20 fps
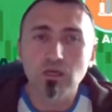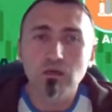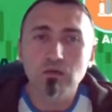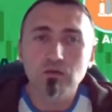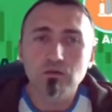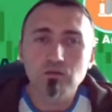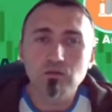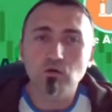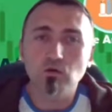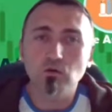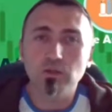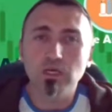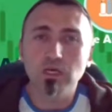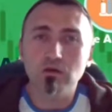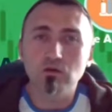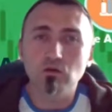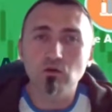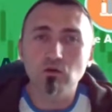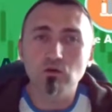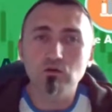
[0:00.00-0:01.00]
So they
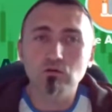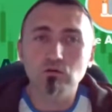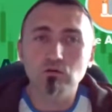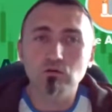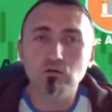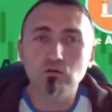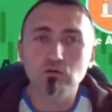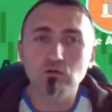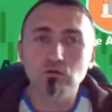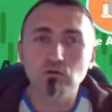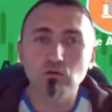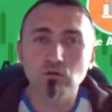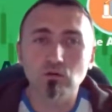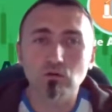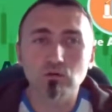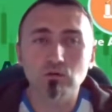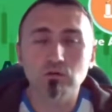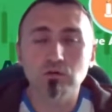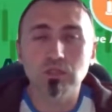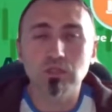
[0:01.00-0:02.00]
are going
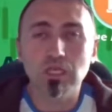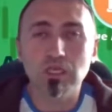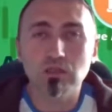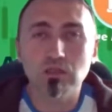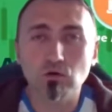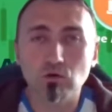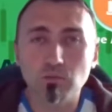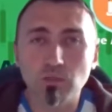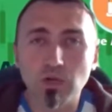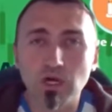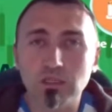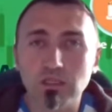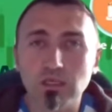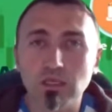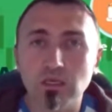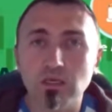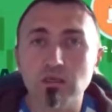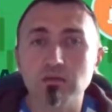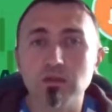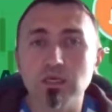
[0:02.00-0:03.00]
to take your
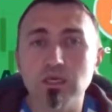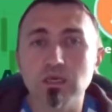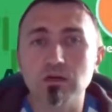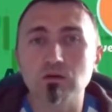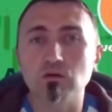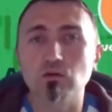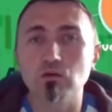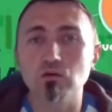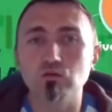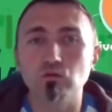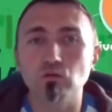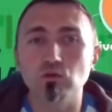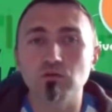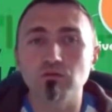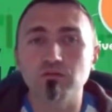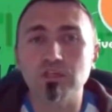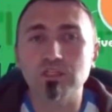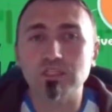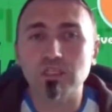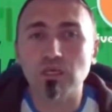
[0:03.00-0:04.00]
money and they are going to
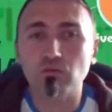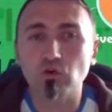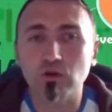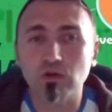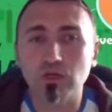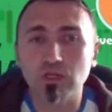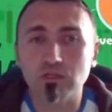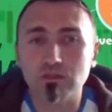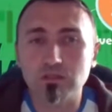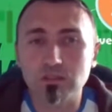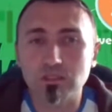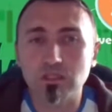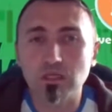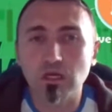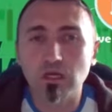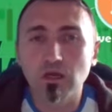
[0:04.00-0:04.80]
invest somewhere else